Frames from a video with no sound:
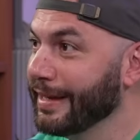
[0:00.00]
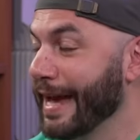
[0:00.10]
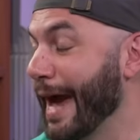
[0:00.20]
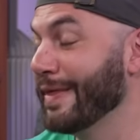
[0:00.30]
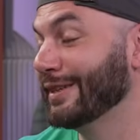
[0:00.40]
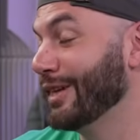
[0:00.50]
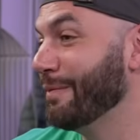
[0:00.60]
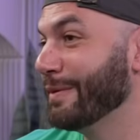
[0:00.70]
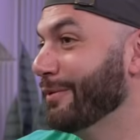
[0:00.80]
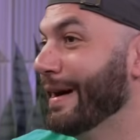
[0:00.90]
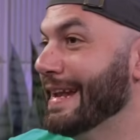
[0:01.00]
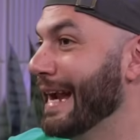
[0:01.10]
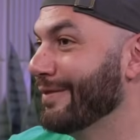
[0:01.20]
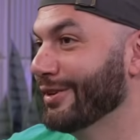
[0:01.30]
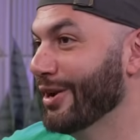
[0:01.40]
I think some people might not
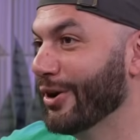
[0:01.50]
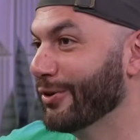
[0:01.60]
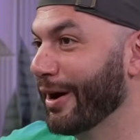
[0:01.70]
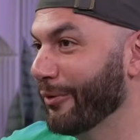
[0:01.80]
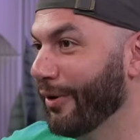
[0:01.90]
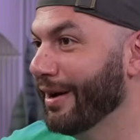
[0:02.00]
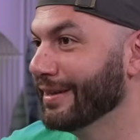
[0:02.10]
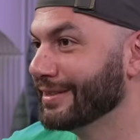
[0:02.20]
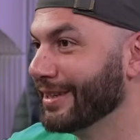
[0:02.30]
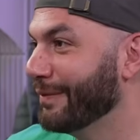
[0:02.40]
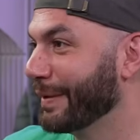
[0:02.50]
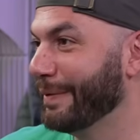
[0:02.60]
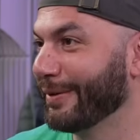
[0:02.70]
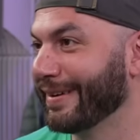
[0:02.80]
even have known who I was. Some people were...